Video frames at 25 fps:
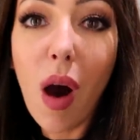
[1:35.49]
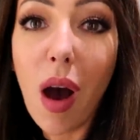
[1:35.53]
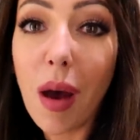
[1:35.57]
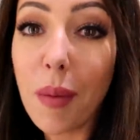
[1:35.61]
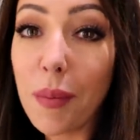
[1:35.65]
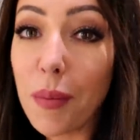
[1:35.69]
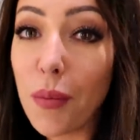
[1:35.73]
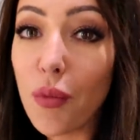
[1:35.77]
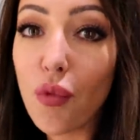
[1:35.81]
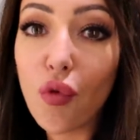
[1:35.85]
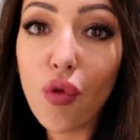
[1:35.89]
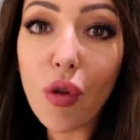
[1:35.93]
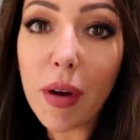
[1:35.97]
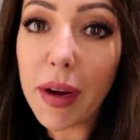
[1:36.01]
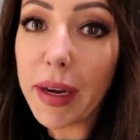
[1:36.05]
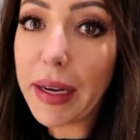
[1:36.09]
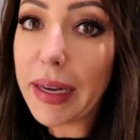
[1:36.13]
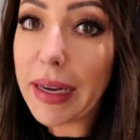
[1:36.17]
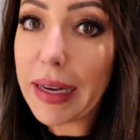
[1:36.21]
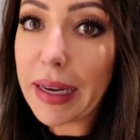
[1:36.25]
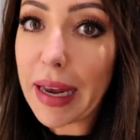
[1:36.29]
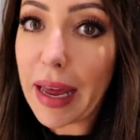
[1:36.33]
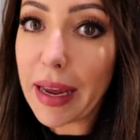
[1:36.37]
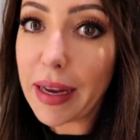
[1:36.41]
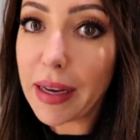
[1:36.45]
I'm
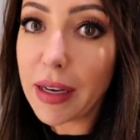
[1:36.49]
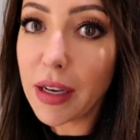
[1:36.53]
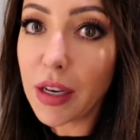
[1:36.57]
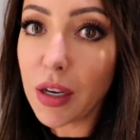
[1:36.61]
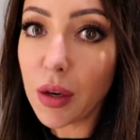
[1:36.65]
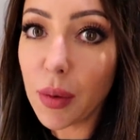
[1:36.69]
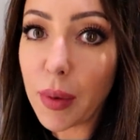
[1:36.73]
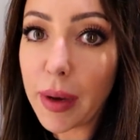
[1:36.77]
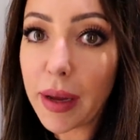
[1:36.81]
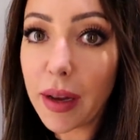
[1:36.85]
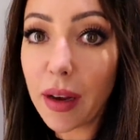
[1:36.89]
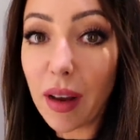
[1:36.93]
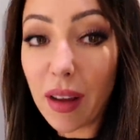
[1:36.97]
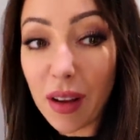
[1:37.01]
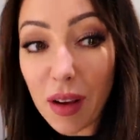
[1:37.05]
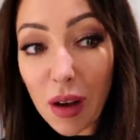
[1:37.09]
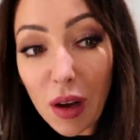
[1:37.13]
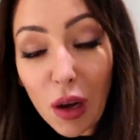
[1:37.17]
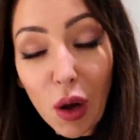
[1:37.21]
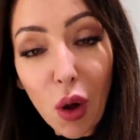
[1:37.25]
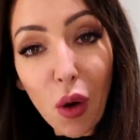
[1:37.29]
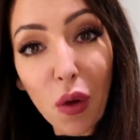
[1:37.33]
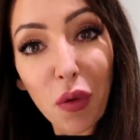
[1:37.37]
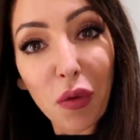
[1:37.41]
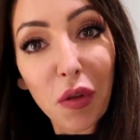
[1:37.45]
really late to it, like
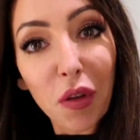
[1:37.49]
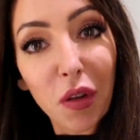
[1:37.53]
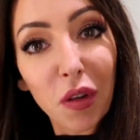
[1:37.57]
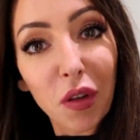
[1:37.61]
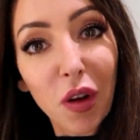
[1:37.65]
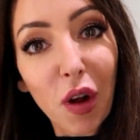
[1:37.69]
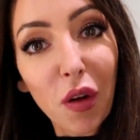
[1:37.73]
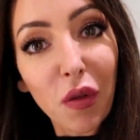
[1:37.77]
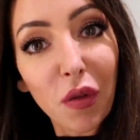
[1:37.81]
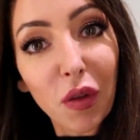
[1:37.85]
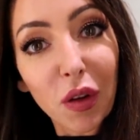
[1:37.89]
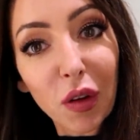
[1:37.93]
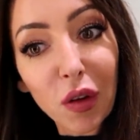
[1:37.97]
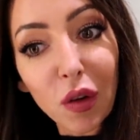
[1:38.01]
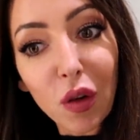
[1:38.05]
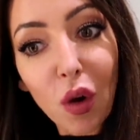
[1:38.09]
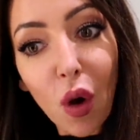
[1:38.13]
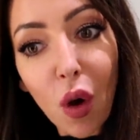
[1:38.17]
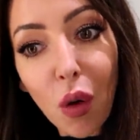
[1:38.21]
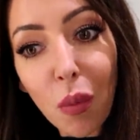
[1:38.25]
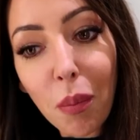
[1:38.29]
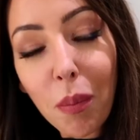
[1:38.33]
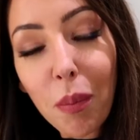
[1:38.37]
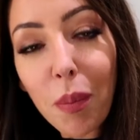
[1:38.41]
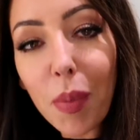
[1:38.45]
a lot of the stuff has
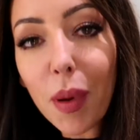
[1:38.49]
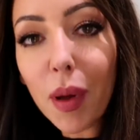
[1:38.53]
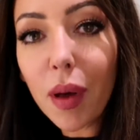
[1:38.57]
gone,